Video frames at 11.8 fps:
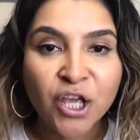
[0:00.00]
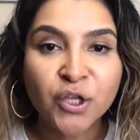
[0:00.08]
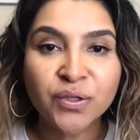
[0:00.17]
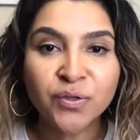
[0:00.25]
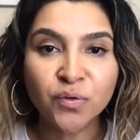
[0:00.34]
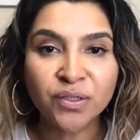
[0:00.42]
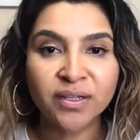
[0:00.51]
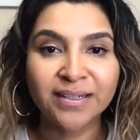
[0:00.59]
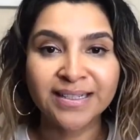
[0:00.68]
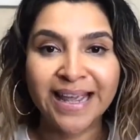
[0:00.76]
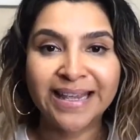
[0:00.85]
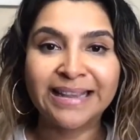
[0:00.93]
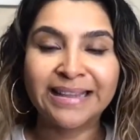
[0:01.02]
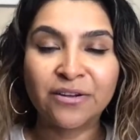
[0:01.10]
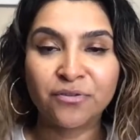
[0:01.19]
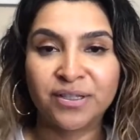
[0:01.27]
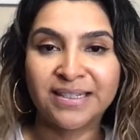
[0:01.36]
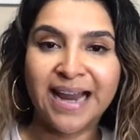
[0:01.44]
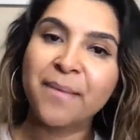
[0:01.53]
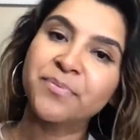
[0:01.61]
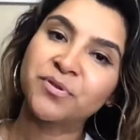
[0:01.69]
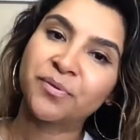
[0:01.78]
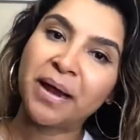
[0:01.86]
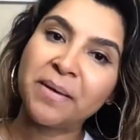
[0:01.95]
You, you, start taking little
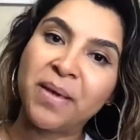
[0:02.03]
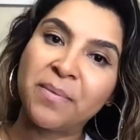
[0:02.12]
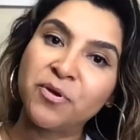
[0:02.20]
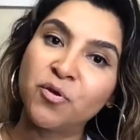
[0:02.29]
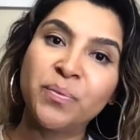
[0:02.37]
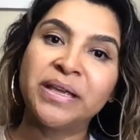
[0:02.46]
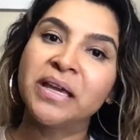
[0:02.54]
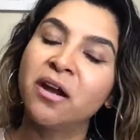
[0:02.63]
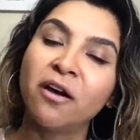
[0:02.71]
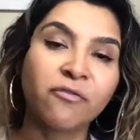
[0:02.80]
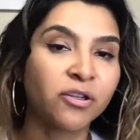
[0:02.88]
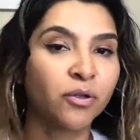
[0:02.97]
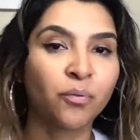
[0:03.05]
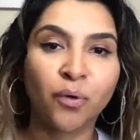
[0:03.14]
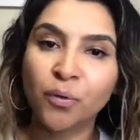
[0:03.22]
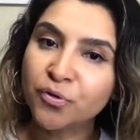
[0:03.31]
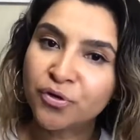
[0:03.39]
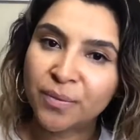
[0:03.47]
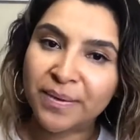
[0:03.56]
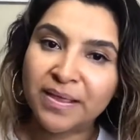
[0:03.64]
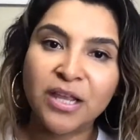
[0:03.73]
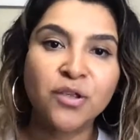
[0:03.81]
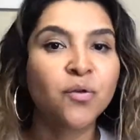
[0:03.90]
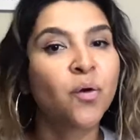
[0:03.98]
steps, right? Maybe you begin off with a road trip and
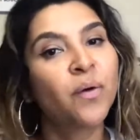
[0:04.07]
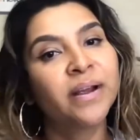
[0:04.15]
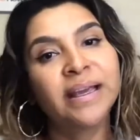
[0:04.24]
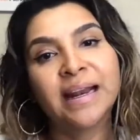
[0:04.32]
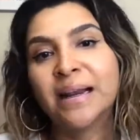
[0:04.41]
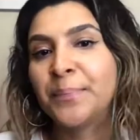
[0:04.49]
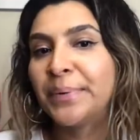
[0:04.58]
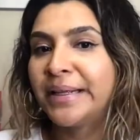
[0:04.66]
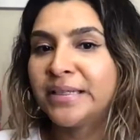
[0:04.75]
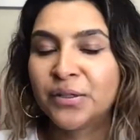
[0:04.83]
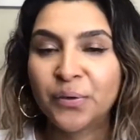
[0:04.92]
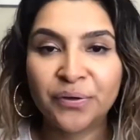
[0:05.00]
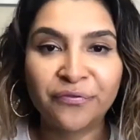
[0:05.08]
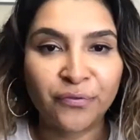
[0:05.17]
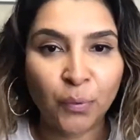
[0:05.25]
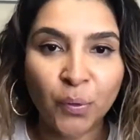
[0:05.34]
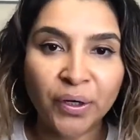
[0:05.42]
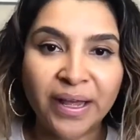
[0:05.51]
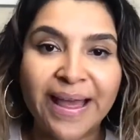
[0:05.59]
then you go and get on a plane to go to Florida.